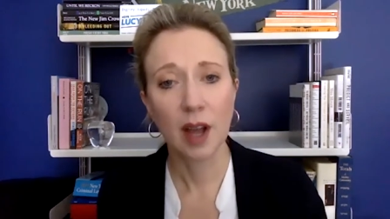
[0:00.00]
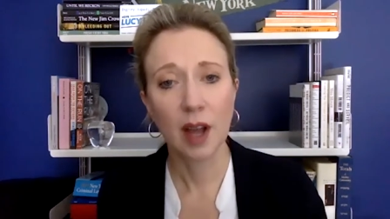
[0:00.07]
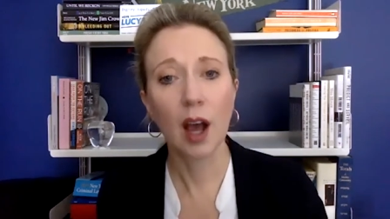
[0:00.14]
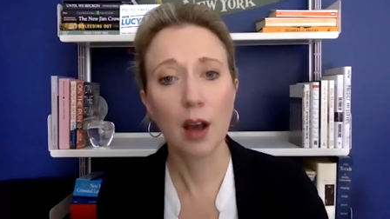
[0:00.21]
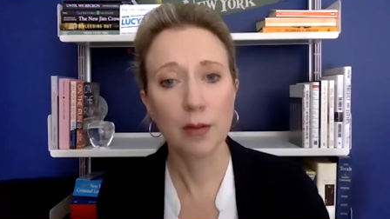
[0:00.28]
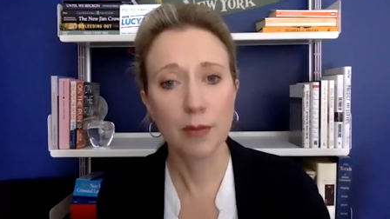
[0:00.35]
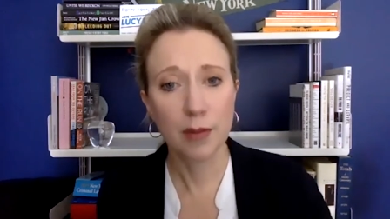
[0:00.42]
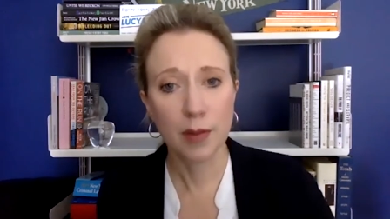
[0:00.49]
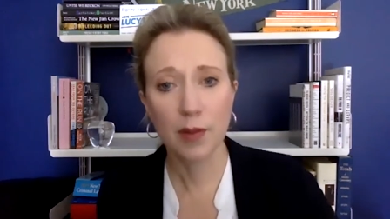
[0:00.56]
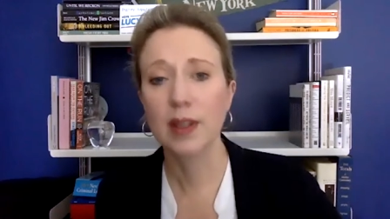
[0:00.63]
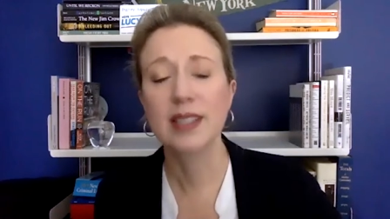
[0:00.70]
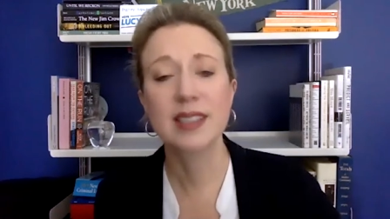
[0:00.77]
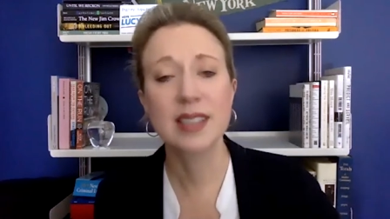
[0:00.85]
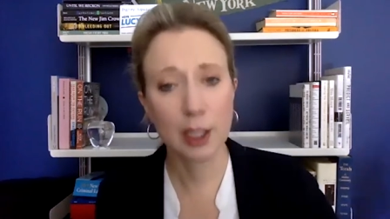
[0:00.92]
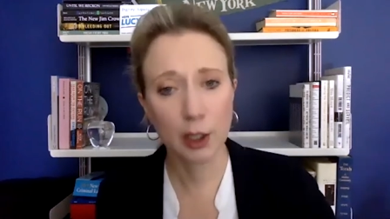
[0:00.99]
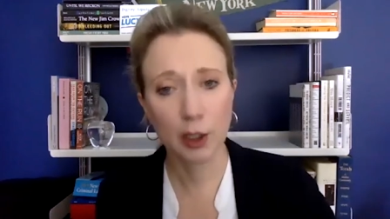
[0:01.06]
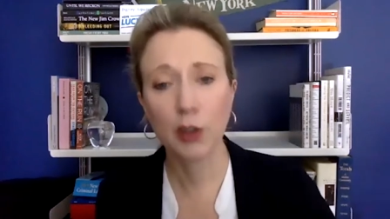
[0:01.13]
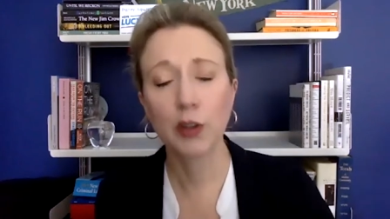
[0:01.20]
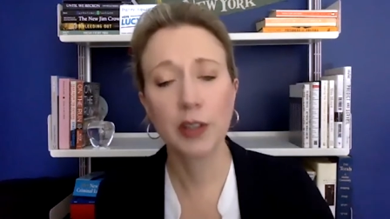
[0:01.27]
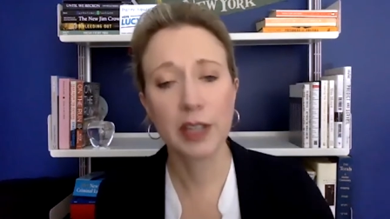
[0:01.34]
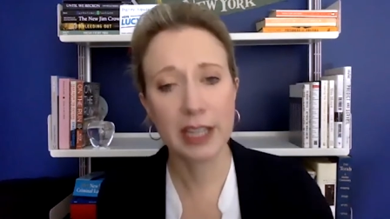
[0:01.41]
of the
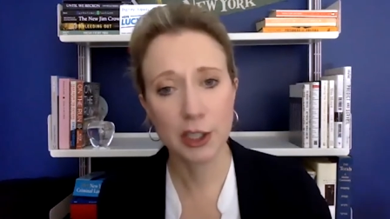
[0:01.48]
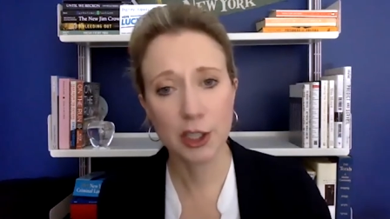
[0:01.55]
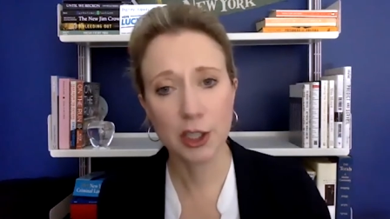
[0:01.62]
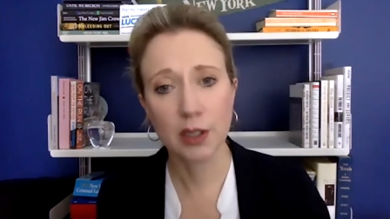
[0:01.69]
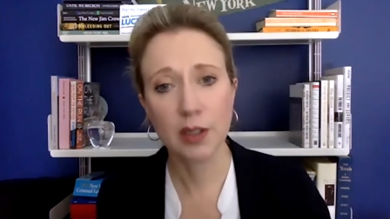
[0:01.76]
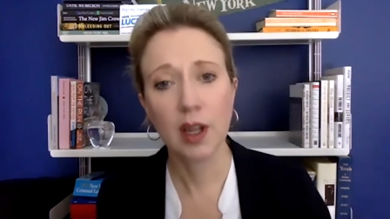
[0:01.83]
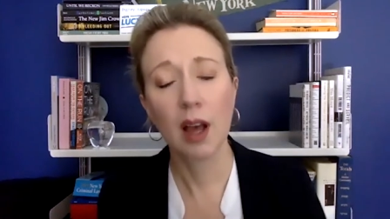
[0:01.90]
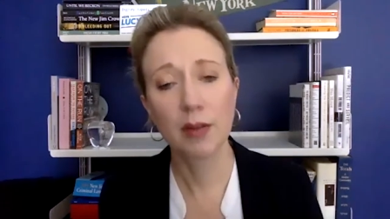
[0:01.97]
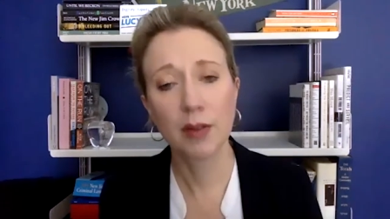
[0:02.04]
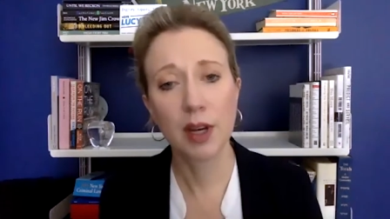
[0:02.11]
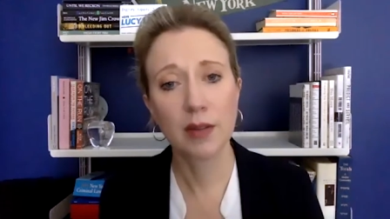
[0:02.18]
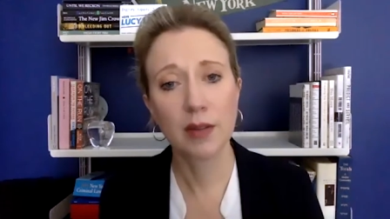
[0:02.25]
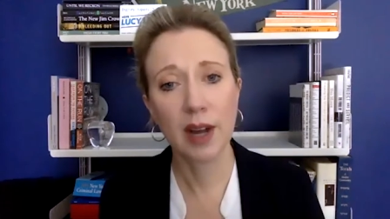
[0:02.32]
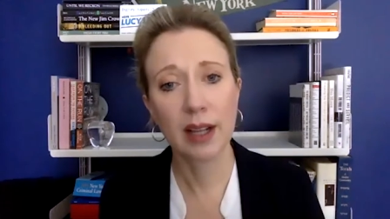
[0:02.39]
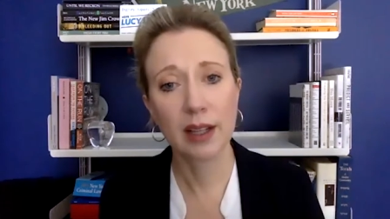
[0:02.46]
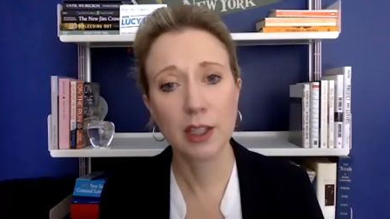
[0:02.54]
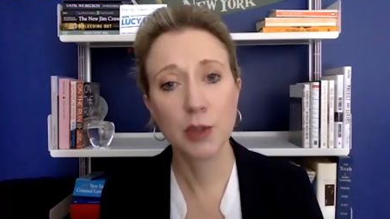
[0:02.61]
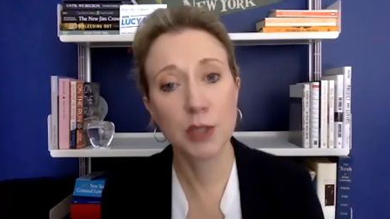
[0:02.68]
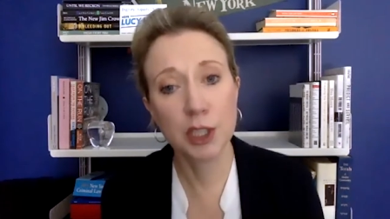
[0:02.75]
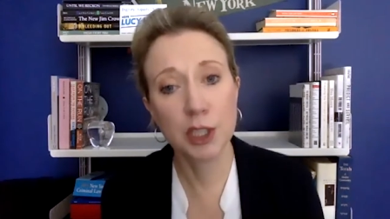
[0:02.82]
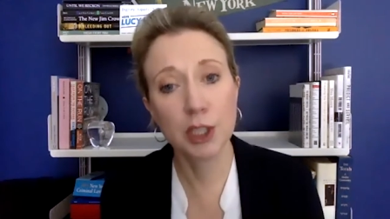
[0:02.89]
cyclical nature of gun
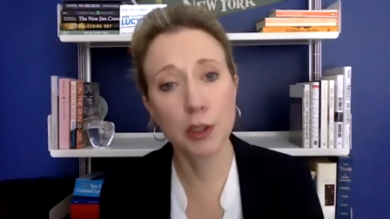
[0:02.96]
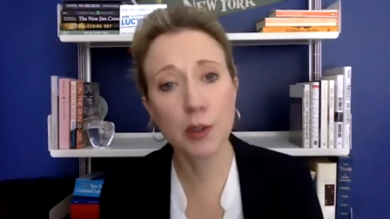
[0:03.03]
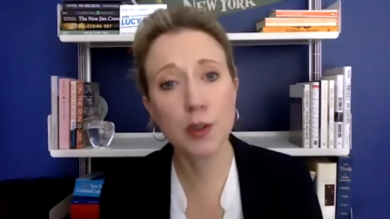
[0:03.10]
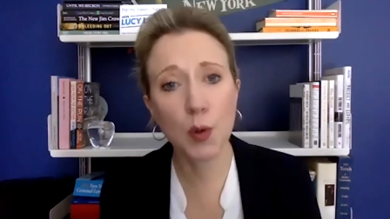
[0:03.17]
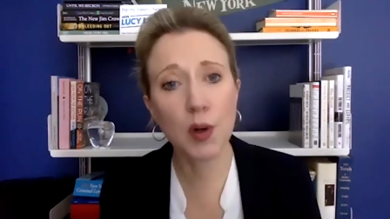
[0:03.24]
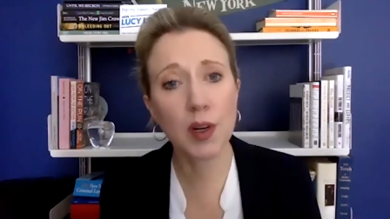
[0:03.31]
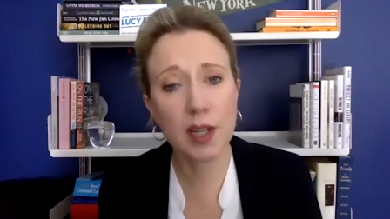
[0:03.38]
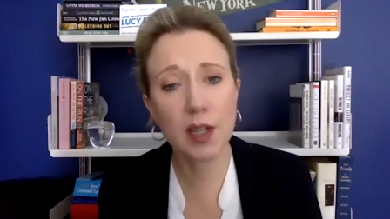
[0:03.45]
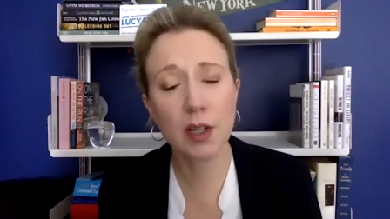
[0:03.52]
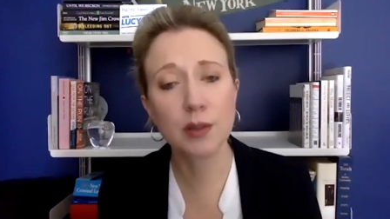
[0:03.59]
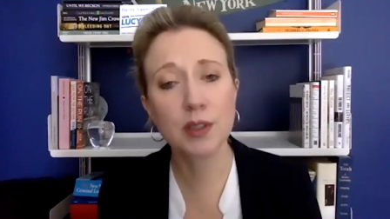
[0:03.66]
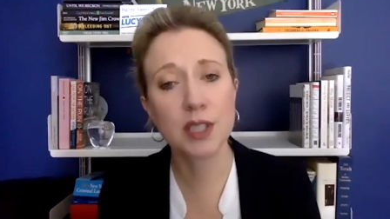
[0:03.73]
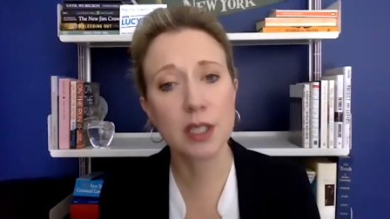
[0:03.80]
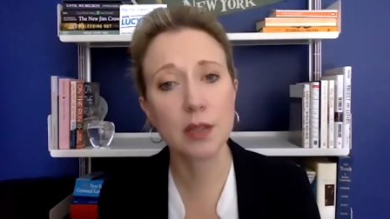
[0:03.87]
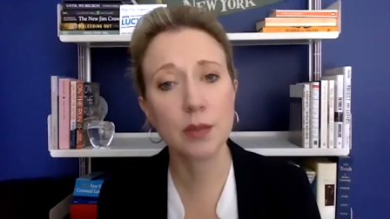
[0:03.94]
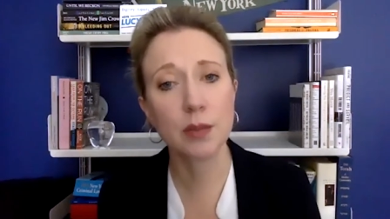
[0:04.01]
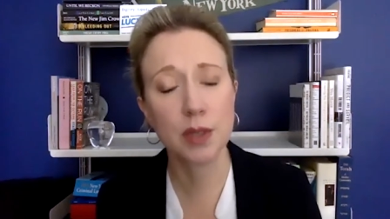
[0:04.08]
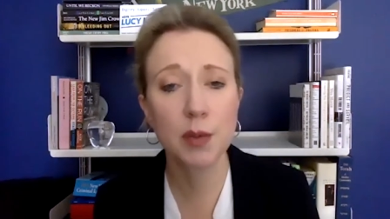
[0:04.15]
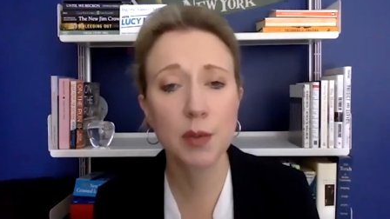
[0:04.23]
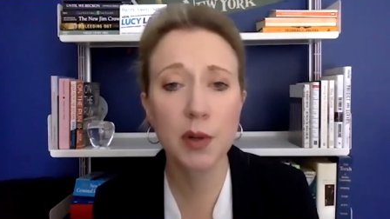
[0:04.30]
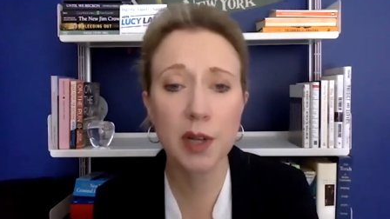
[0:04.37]
violence, which includes working closely with
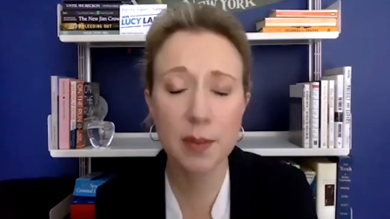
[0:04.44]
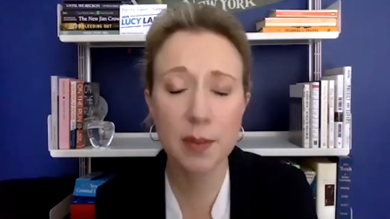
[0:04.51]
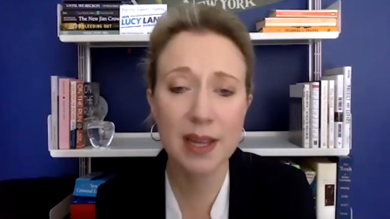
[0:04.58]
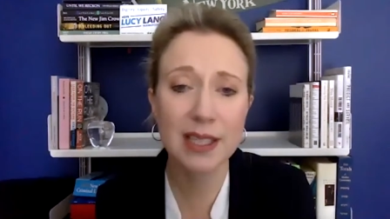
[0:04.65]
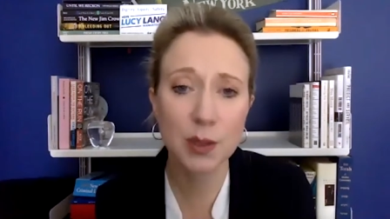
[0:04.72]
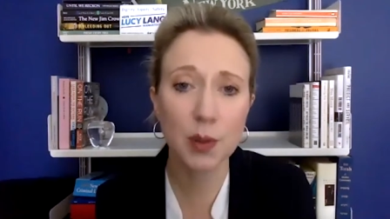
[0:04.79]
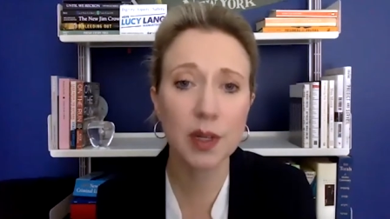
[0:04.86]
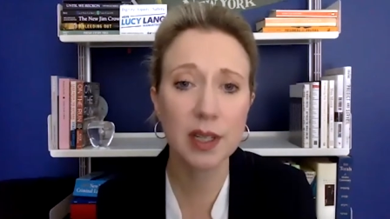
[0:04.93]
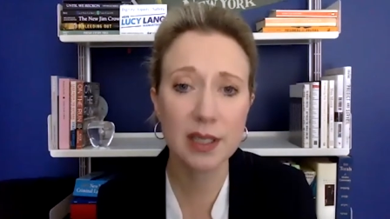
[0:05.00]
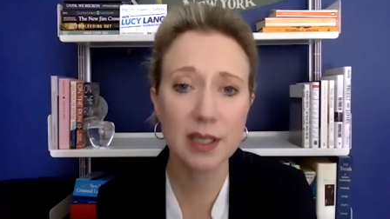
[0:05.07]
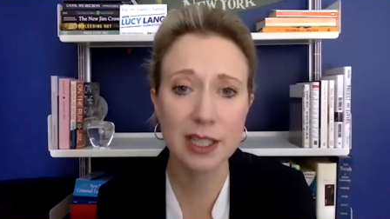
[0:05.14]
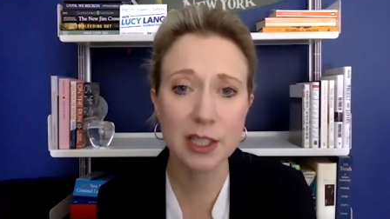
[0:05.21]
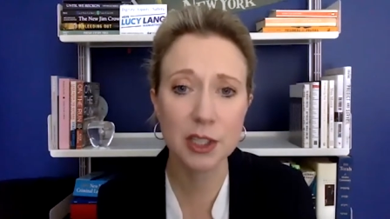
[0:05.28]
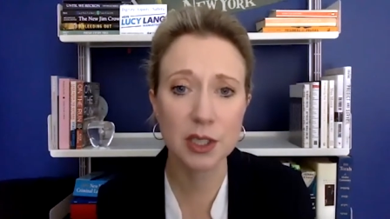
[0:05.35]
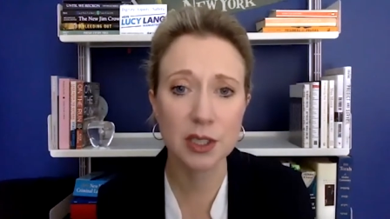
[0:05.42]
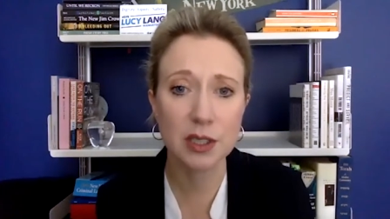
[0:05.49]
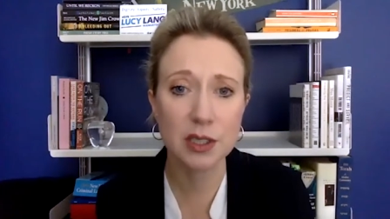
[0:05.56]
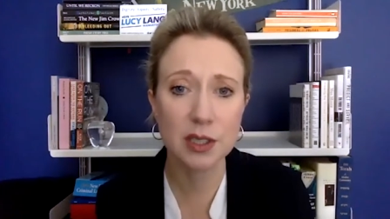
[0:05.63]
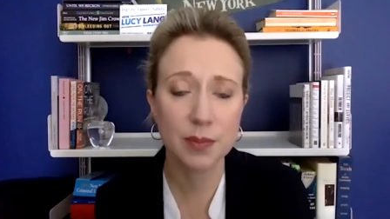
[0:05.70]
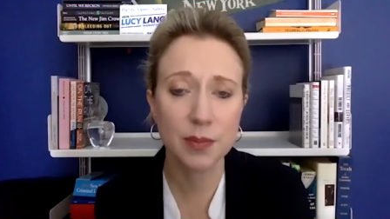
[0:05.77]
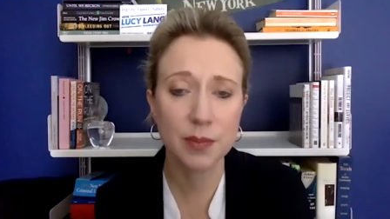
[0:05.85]
community-based
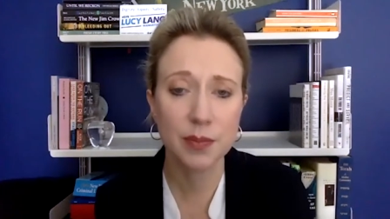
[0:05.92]
organizations.